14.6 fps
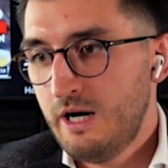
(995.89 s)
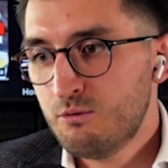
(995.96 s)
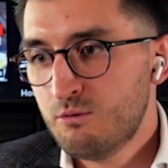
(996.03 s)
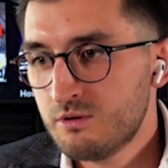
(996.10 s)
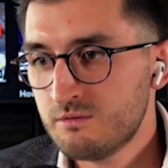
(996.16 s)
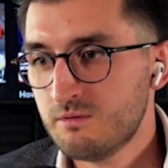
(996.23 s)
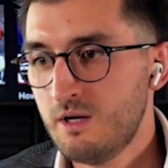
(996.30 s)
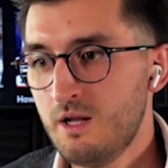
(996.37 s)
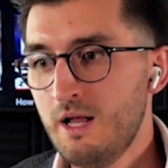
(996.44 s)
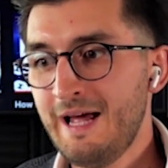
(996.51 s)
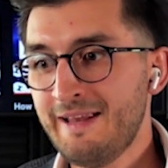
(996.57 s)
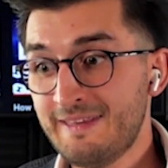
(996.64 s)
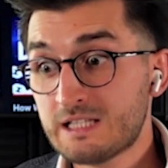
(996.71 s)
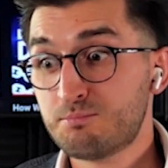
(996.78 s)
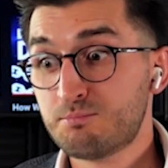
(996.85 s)

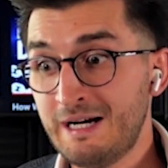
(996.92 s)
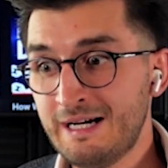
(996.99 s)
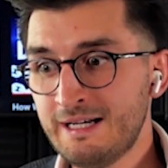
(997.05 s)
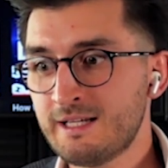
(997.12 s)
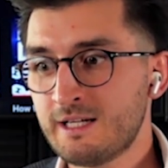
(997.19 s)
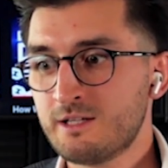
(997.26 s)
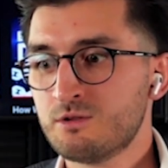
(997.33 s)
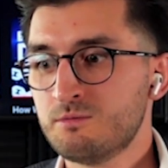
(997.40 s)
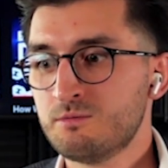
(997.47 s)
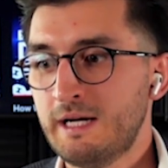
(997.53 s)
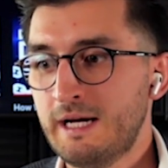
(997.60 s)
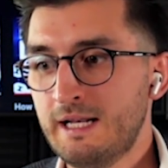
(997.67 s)
And that's branding to me.